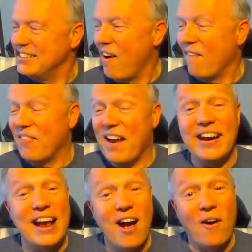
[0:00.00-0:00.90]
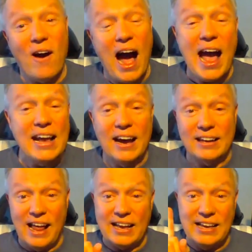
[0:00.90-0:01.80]
So there you go. I
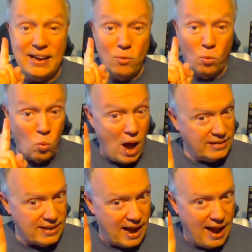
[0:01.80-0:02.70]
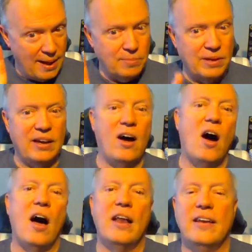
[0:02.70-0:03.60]
got lucky one time
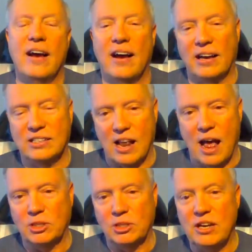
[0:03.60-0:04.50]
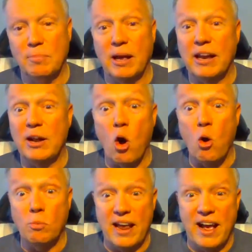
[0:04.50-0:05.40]
on a slot machine, but it
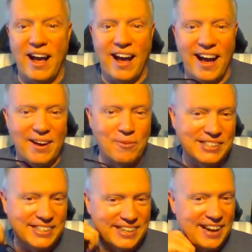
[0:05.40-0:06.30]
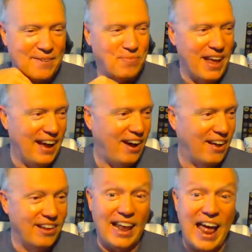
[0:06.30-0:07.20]
owed me. I was
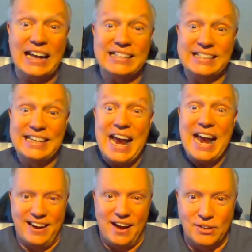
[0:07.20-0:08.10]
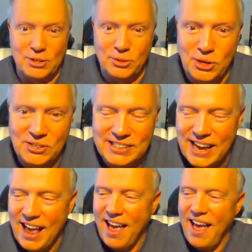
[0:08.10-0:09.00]
on the last night of a cruise.